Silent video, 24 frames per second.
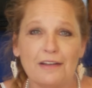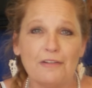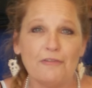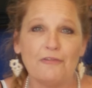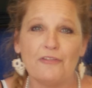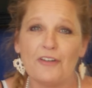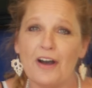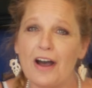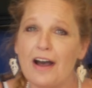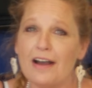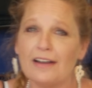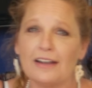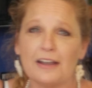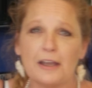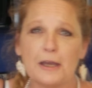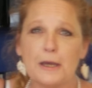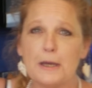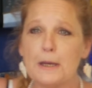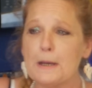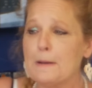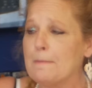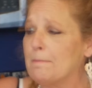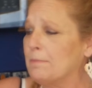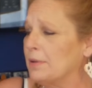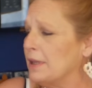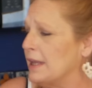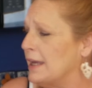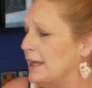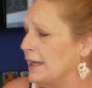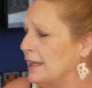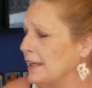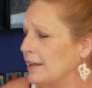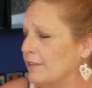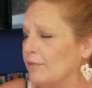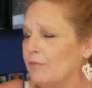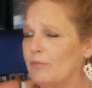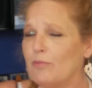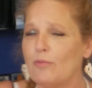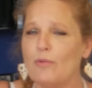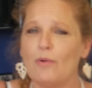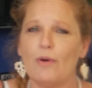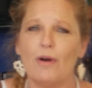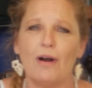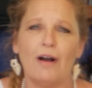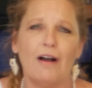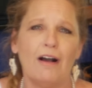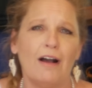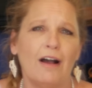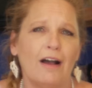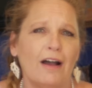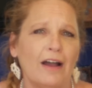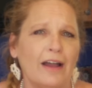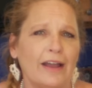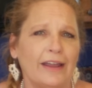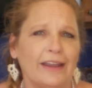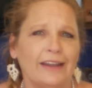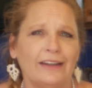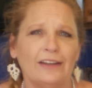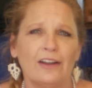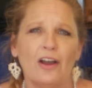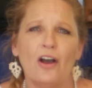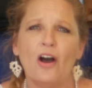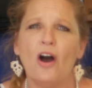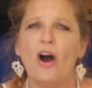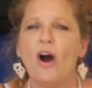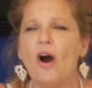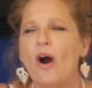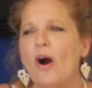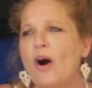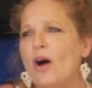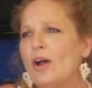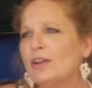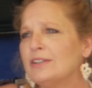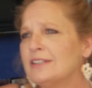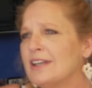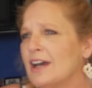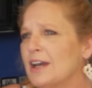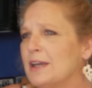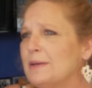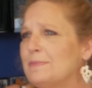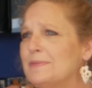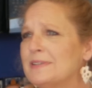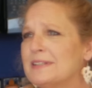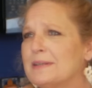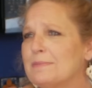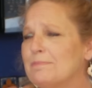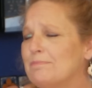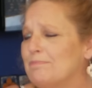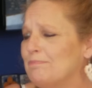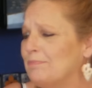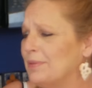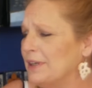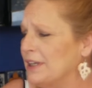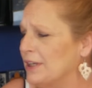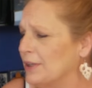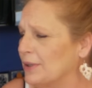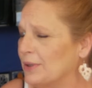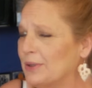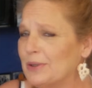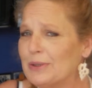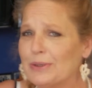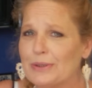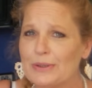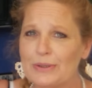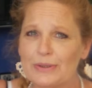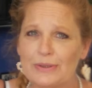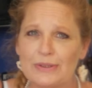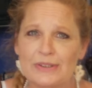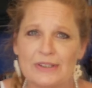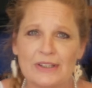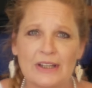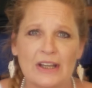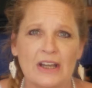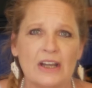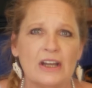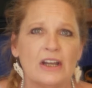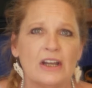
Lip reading: of vodka, plenty of wine, all types of beers,